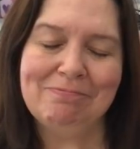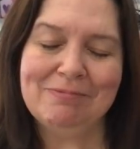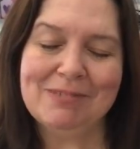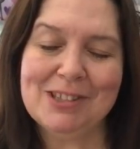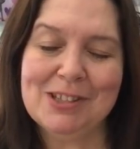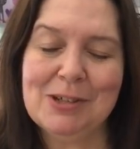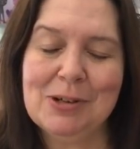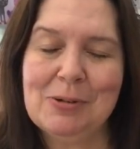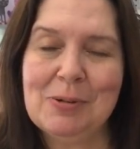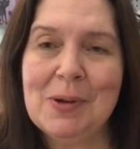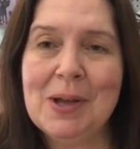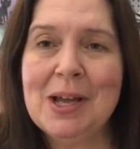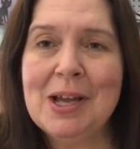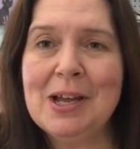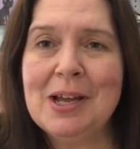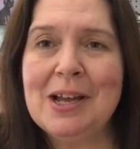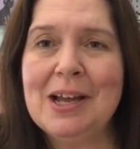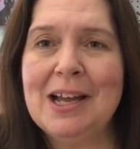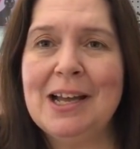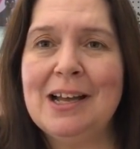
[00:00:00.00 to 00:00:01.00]
So
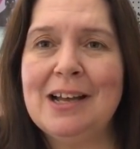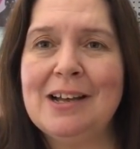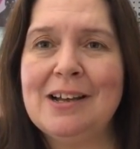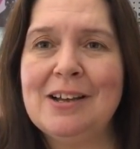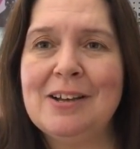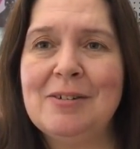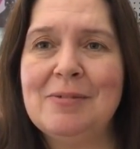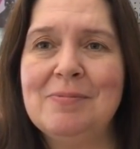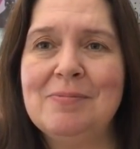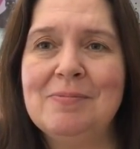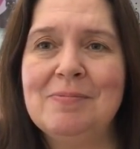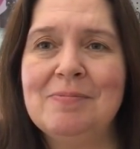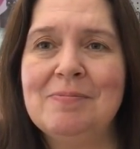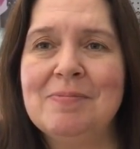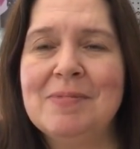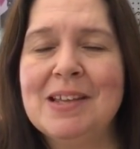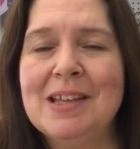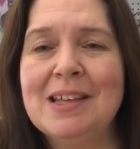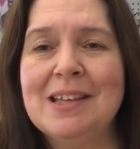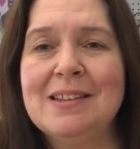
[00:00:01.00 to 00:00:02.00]

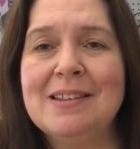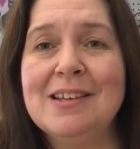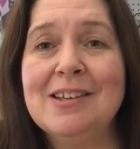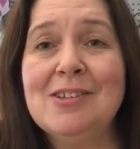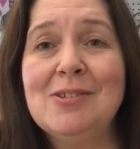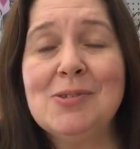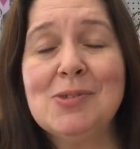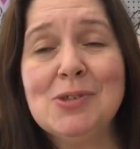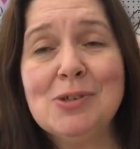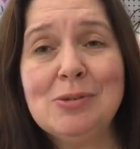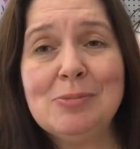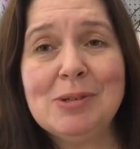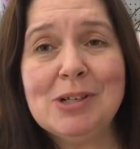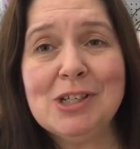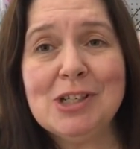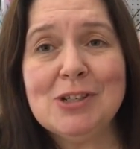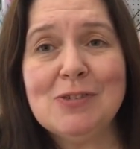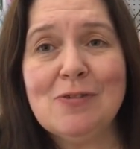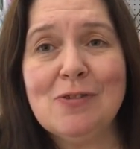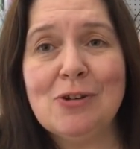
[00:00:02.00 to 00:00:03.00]
thank you so
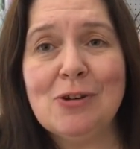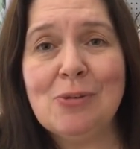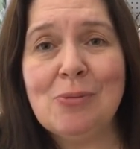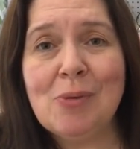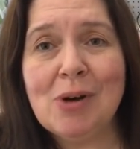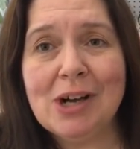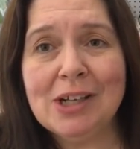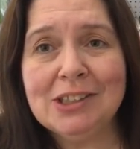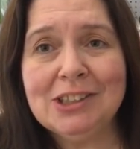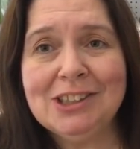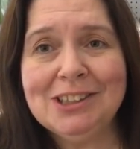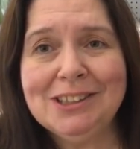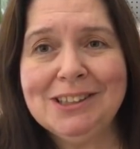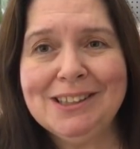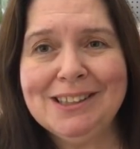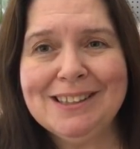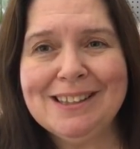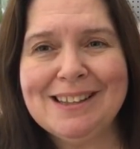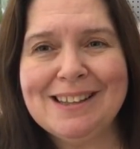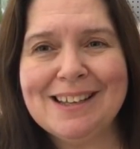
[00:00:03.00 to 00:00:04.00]
much for
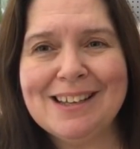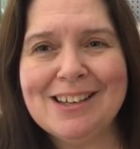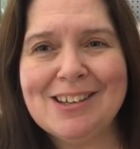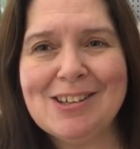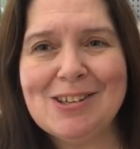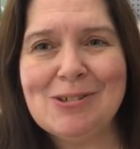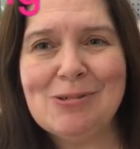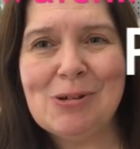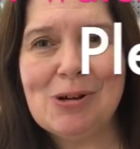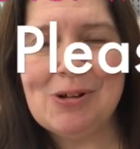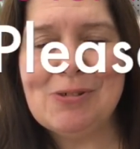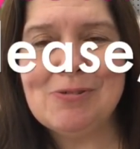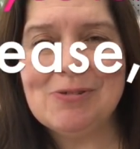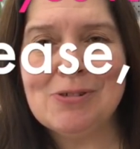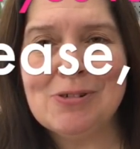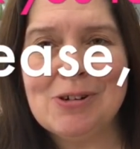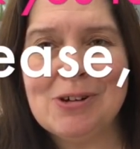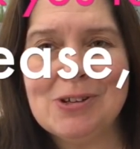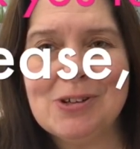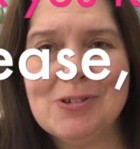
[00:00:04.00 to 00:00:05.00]
watching. Thank you all
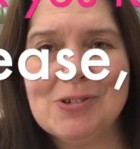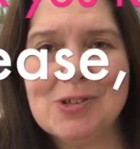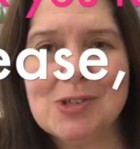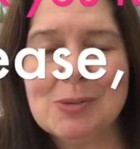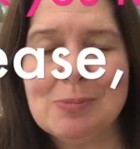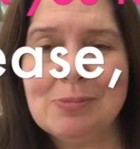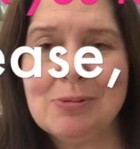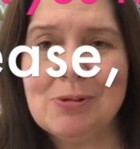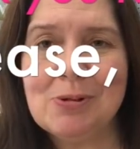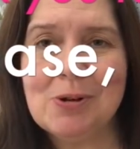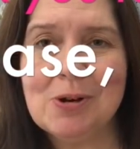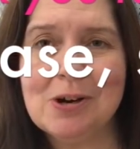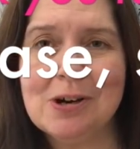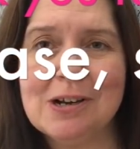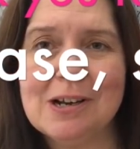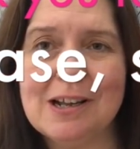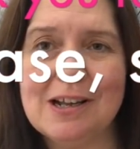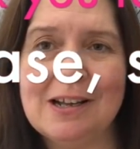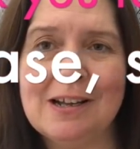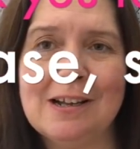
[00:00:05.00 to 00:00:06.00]
for all your
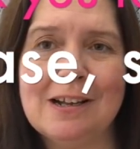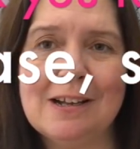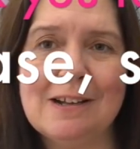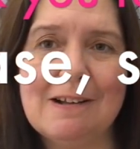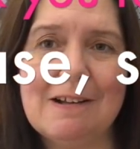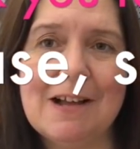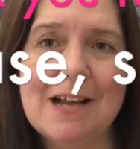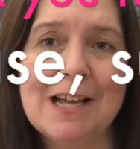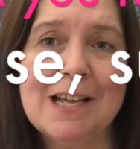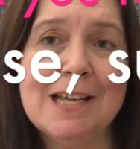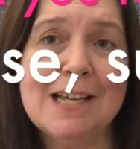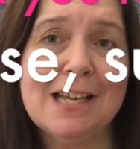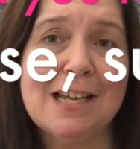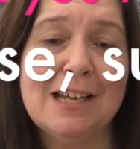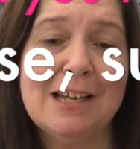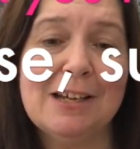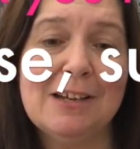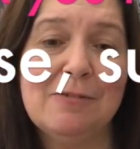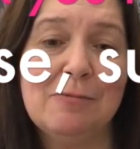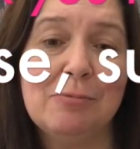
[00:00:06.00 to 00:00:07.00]
support. I
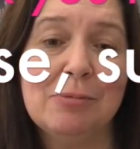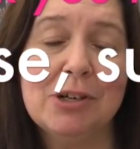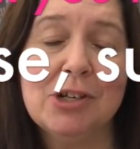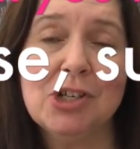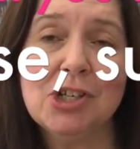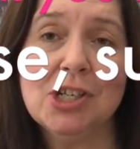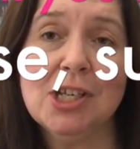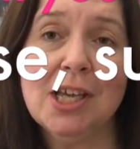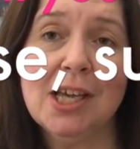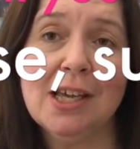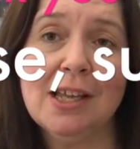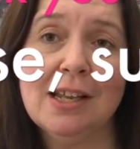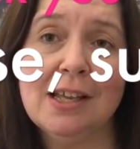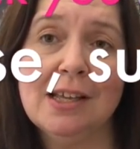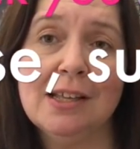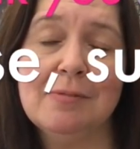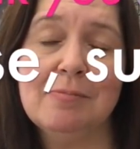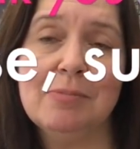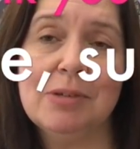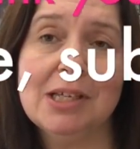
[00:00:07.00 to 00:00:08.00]
appreciate
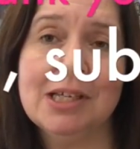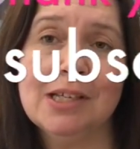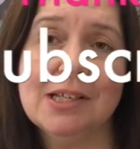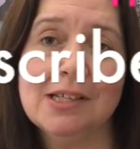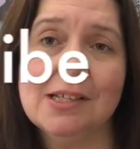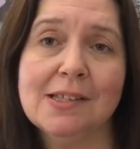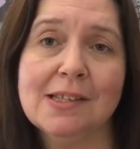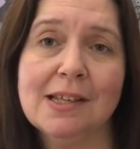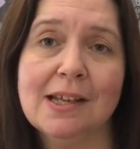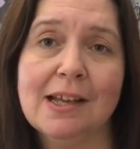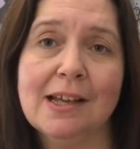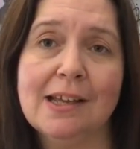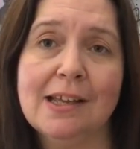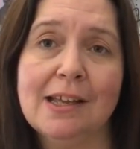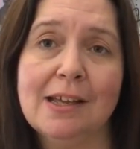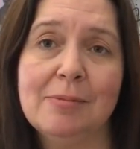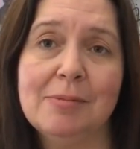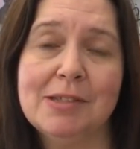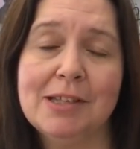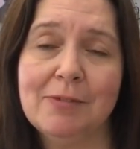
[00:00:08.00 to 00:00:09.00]
it because I
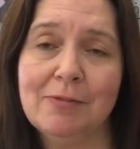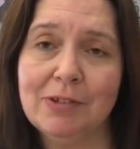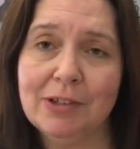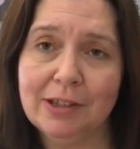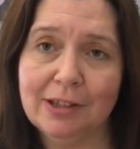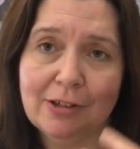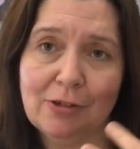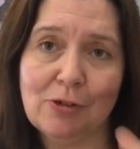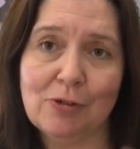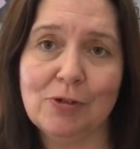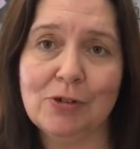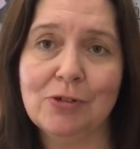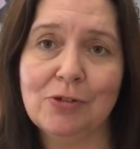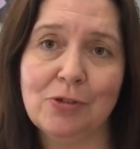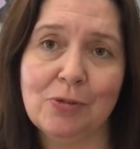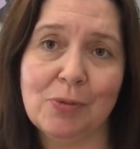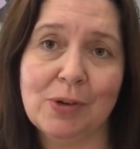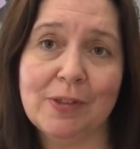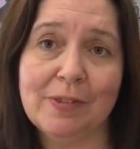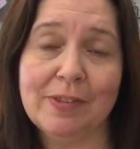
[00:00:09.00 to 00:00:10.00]
am definitely over
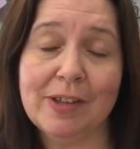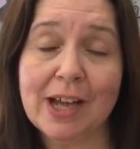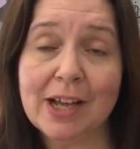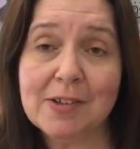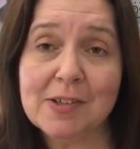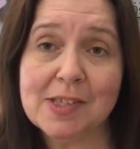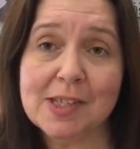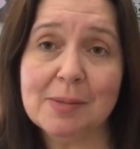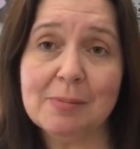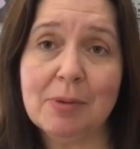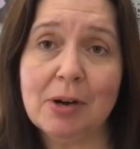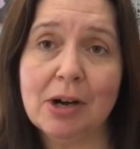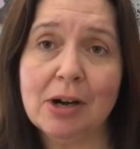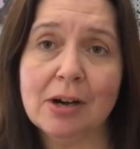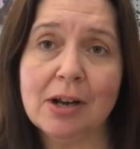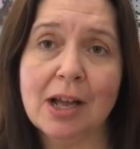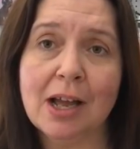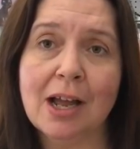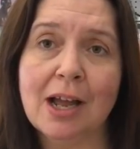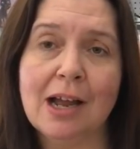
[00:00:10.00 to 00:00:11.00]
the 1,000
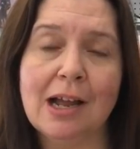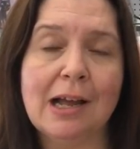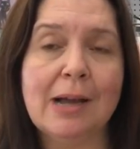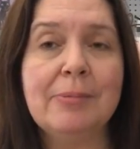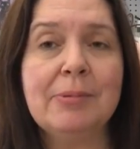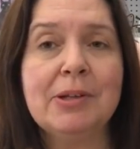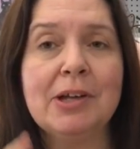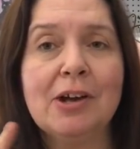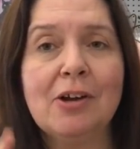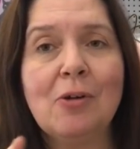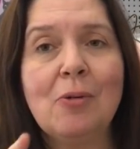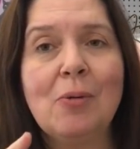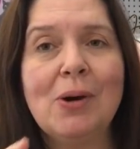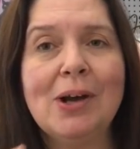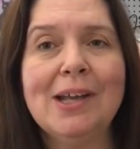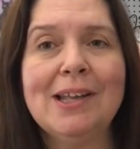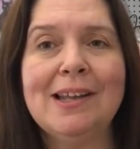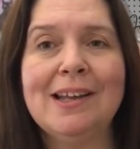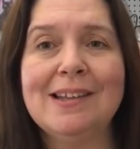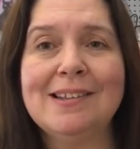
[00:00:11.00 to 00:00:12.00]
mark. I'm not
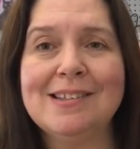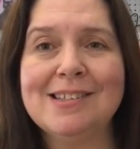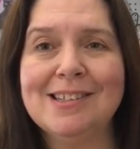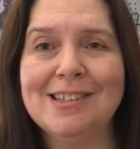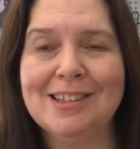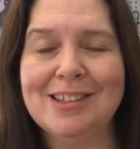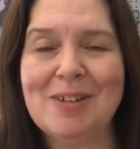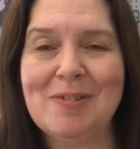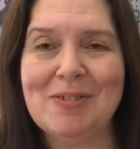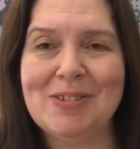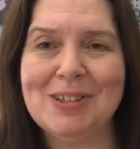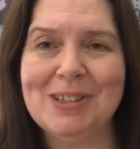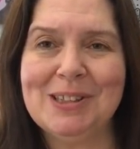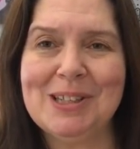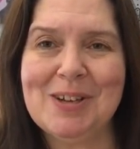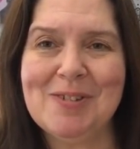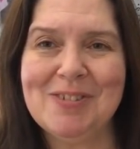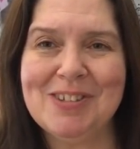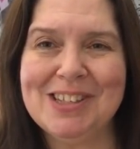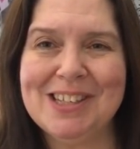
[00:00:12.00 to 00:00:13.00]
quite at the
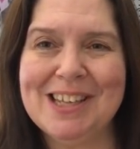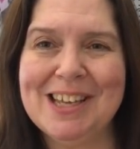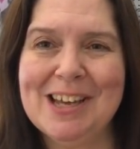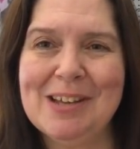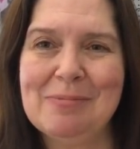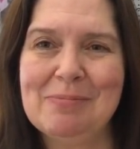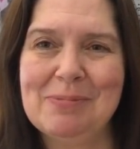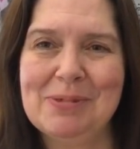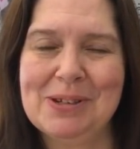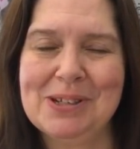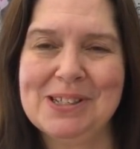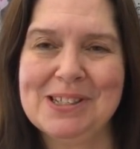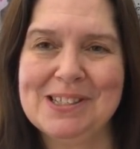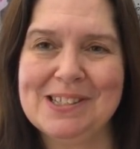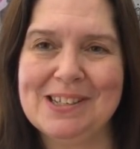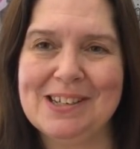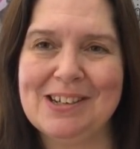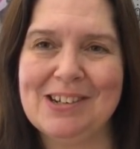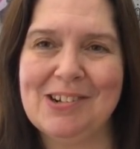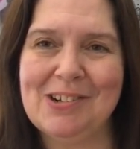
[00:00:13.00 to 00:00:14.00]
1111 yet,
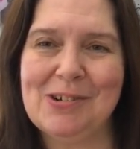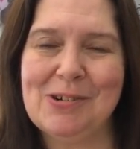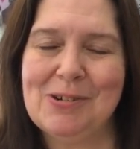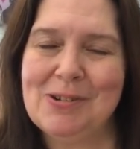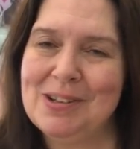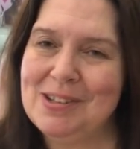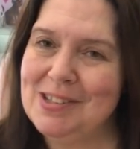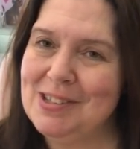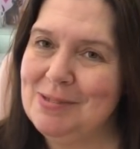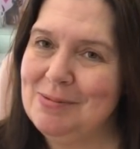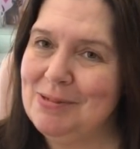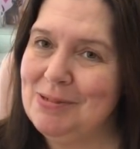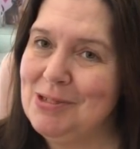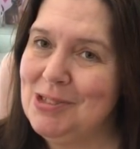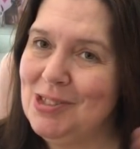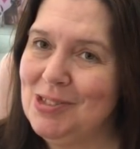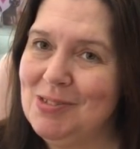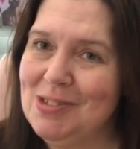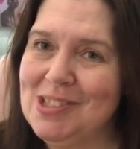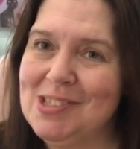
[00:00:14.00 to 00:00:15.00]
but as
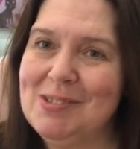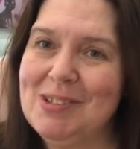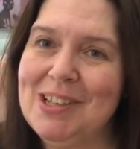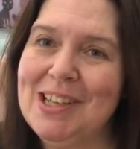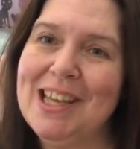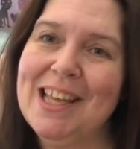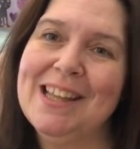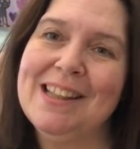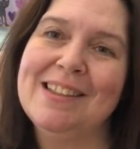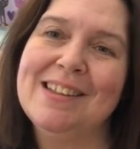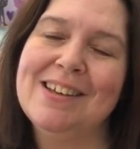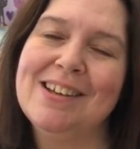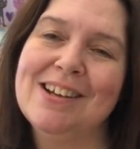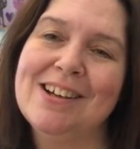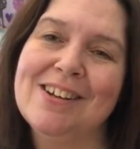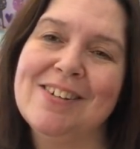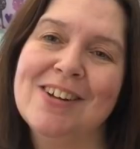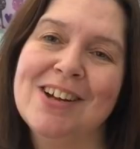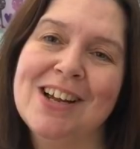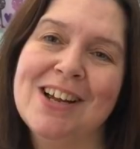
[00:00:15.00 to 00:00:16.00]
soon as we get
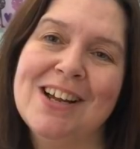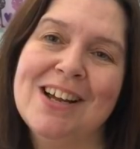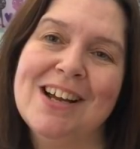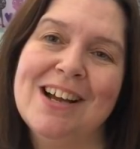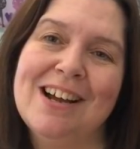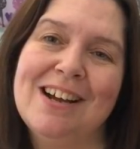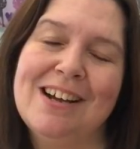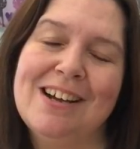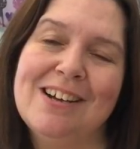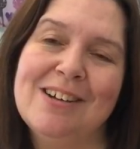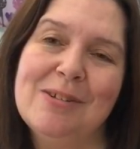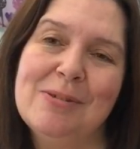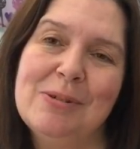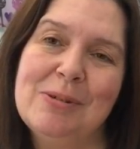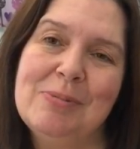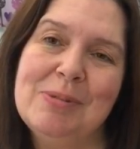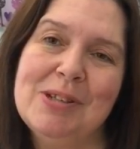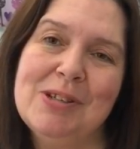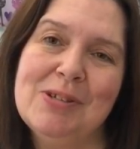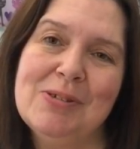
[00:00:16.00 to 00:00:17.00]
there, I
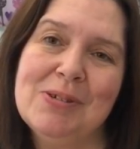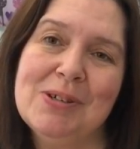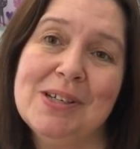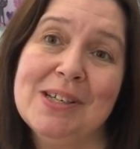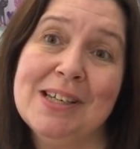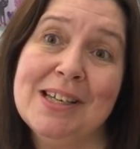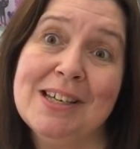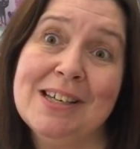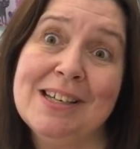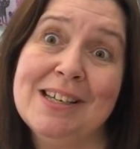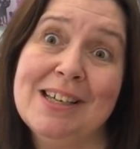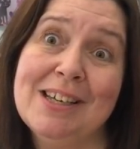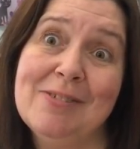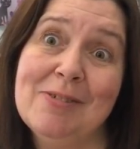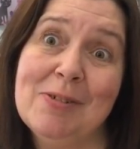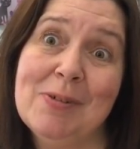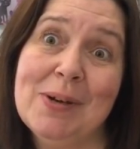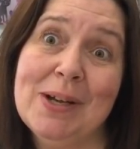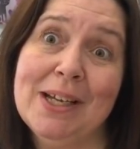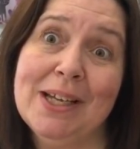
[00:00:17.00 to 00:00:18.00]
will be doing a
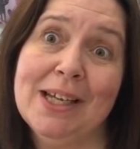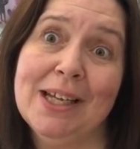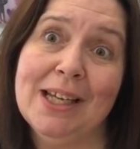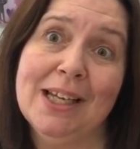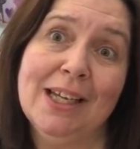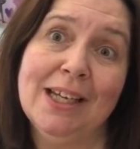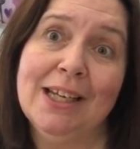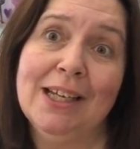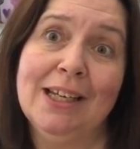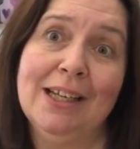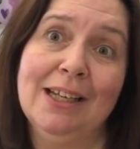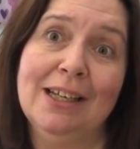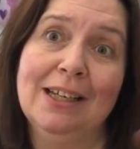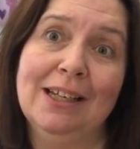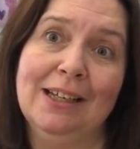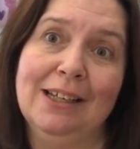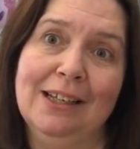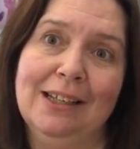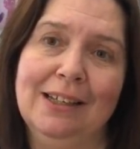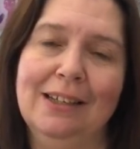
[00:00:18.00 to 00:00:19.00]

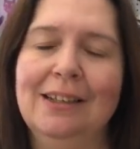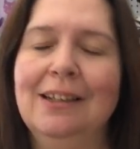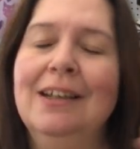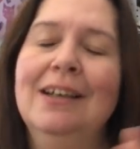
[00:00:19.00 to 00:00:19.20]
giveaway.